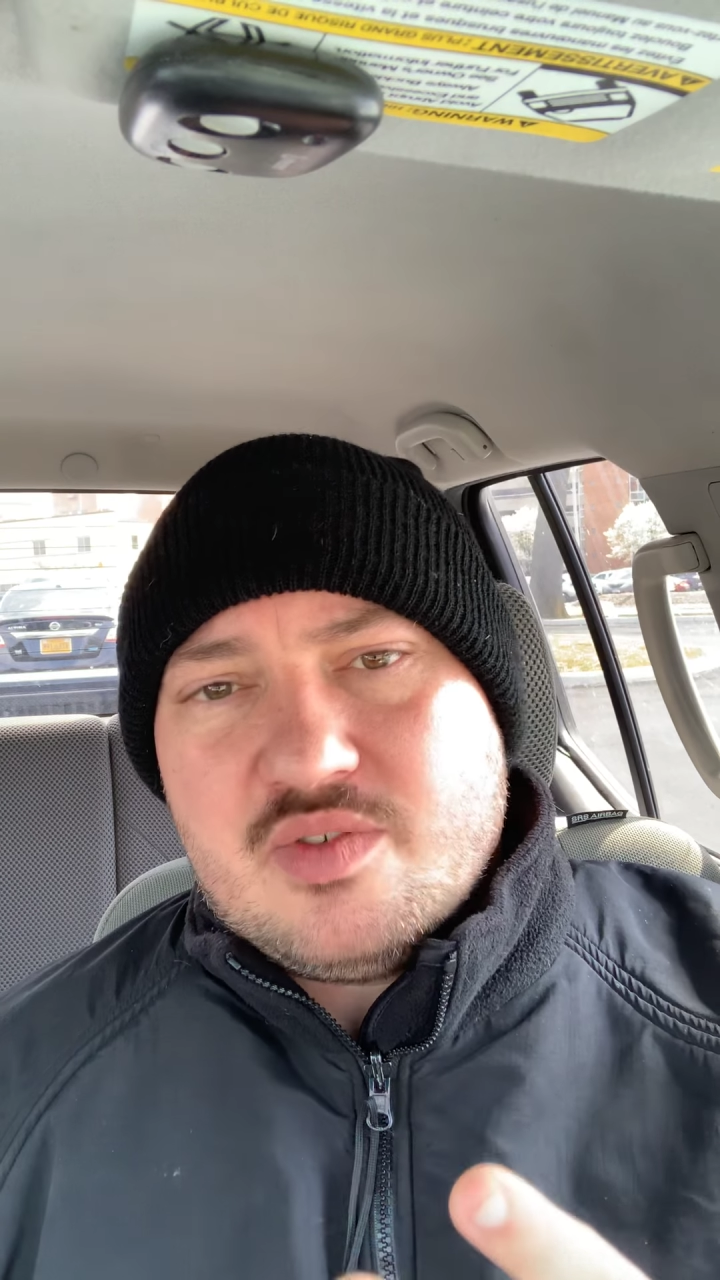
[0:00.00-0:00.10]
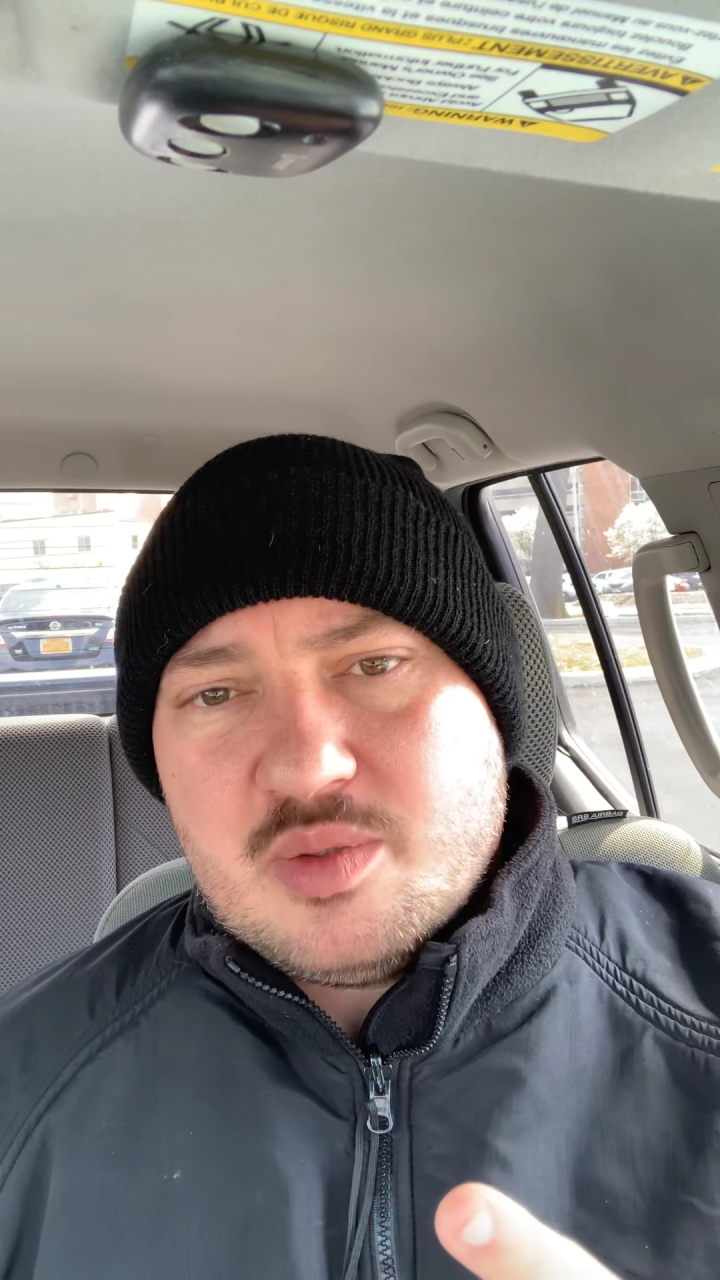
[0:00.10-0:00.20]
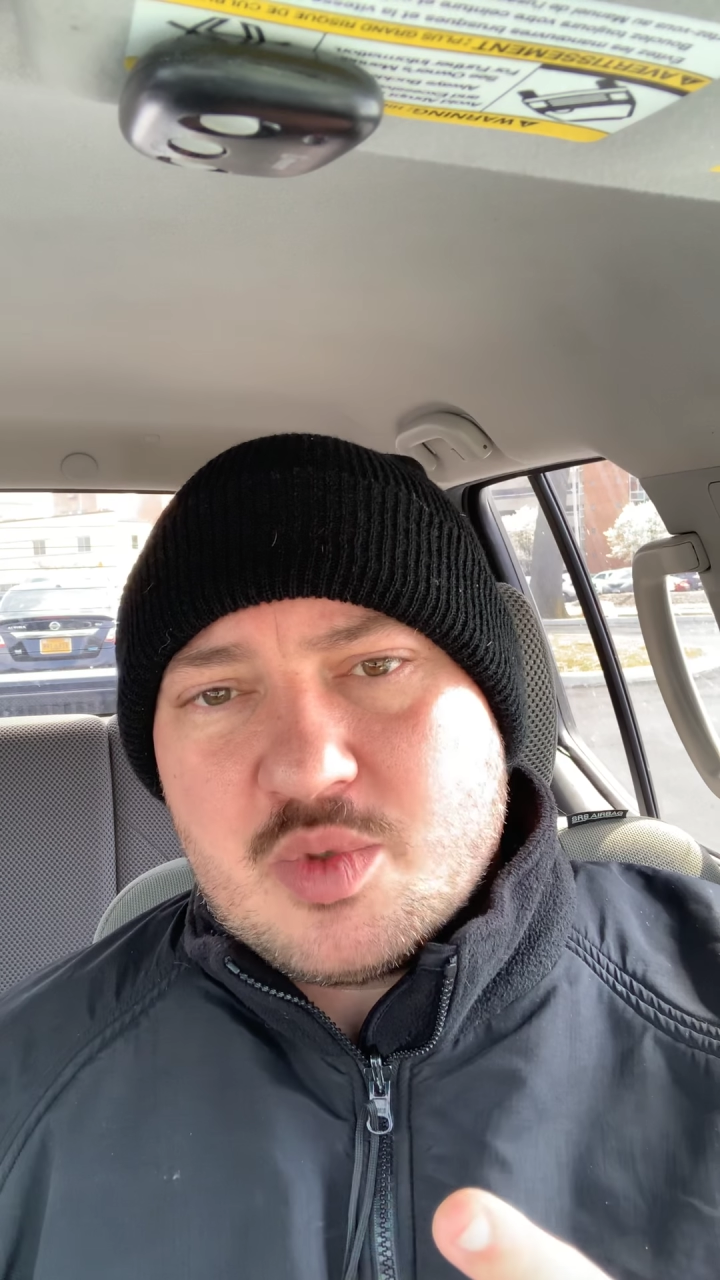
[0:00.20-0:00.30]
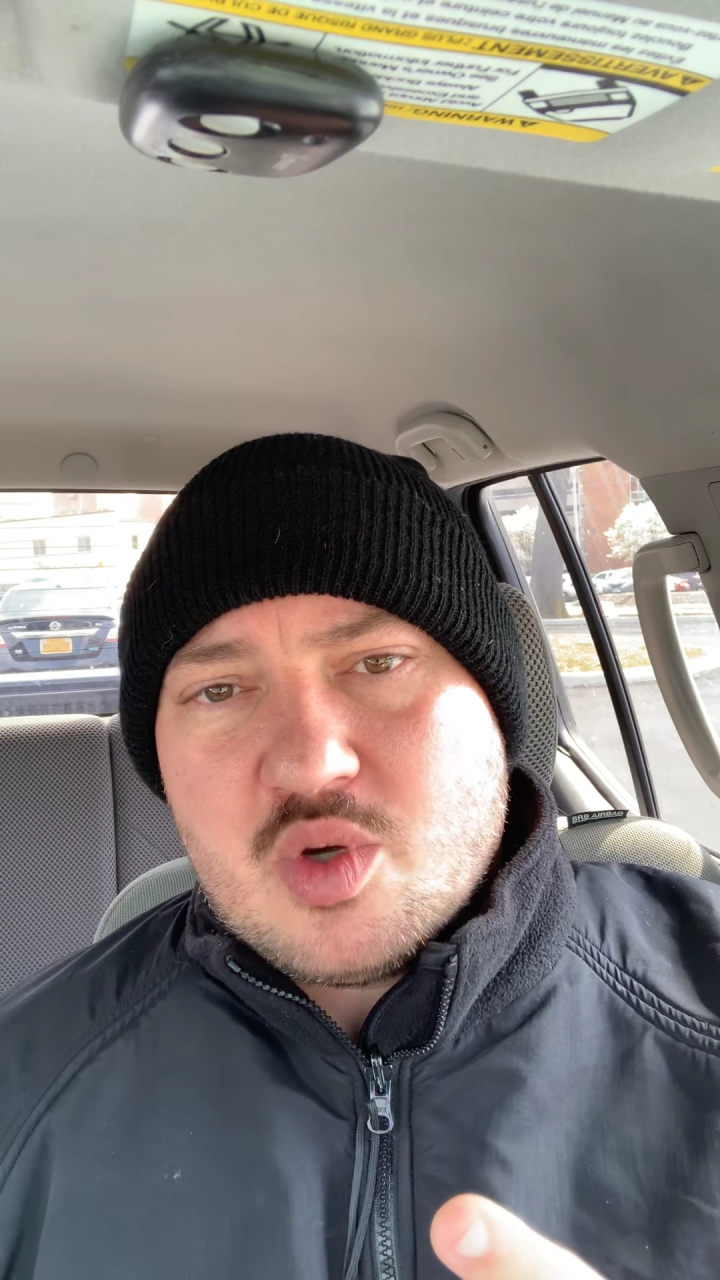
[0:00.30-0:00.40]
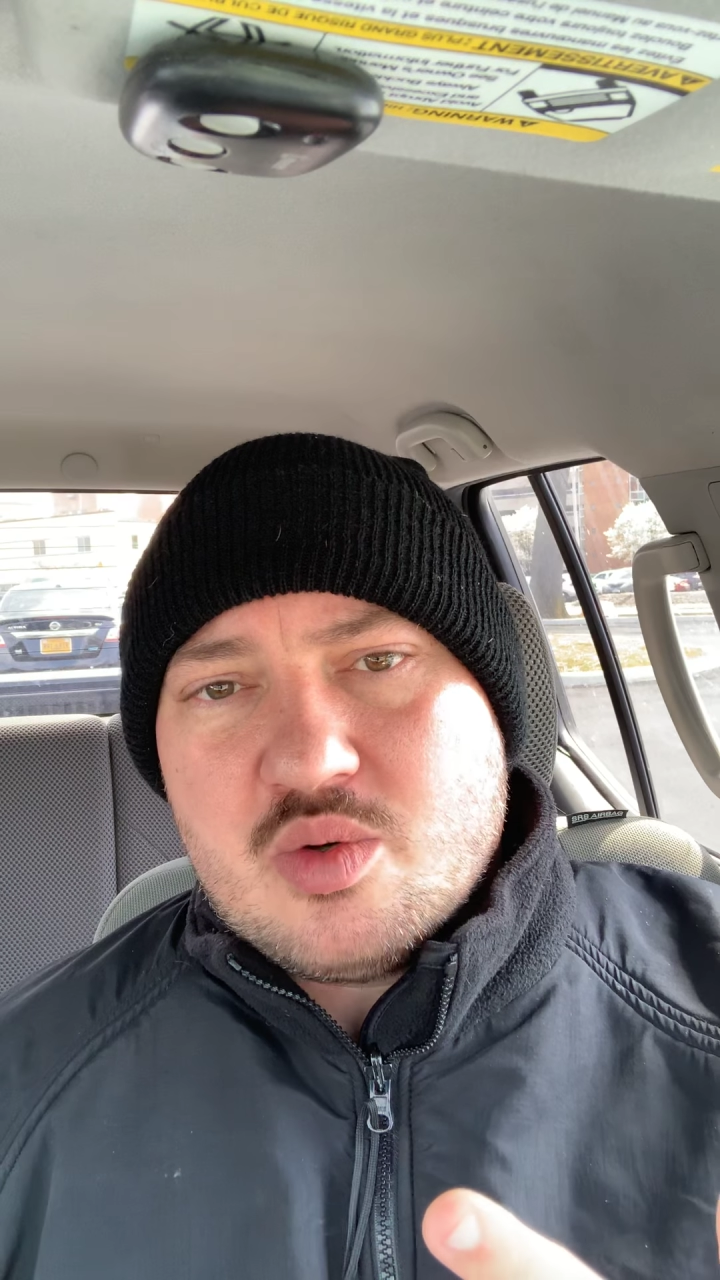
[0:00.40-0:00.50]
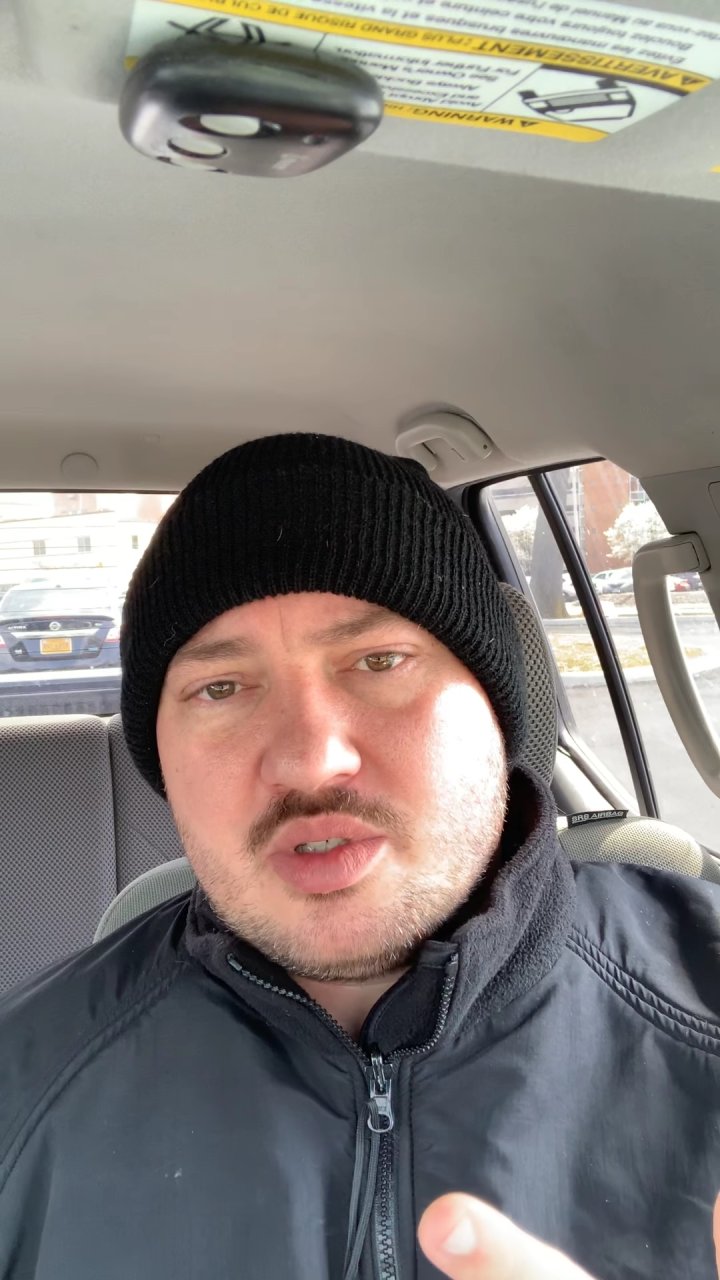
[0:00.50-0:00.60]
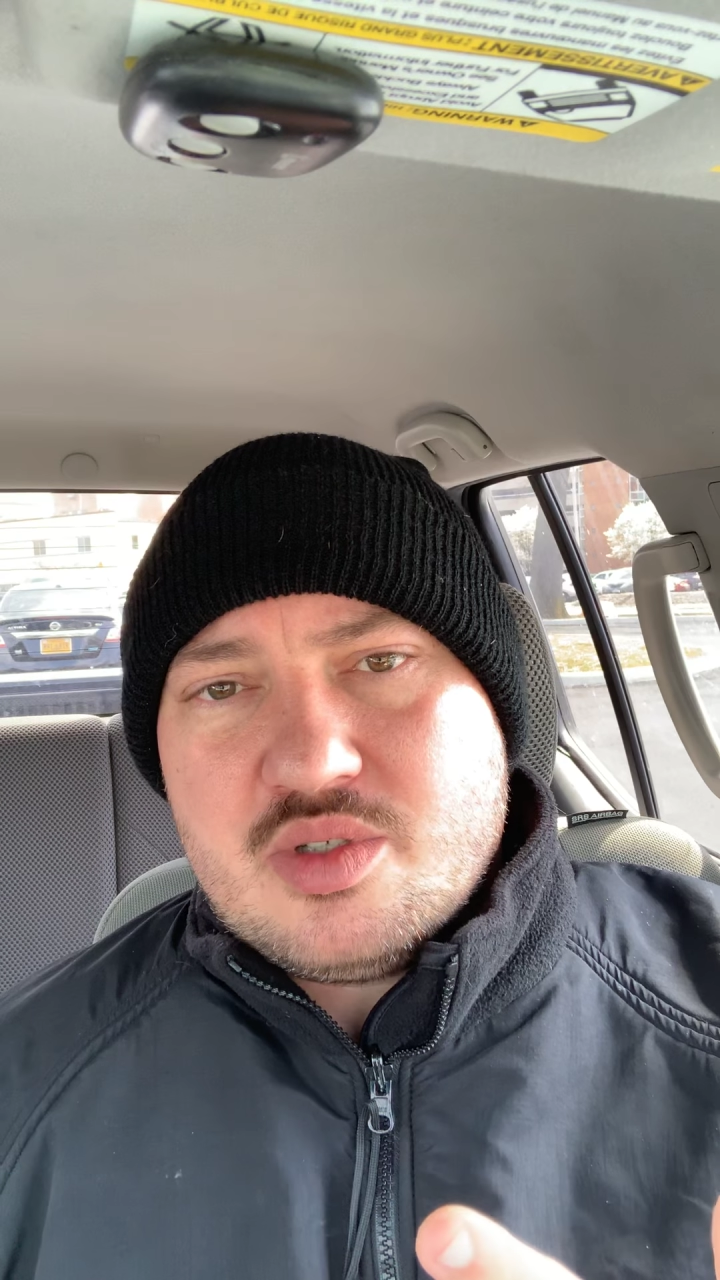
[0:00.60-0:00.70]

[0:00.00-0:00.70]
him going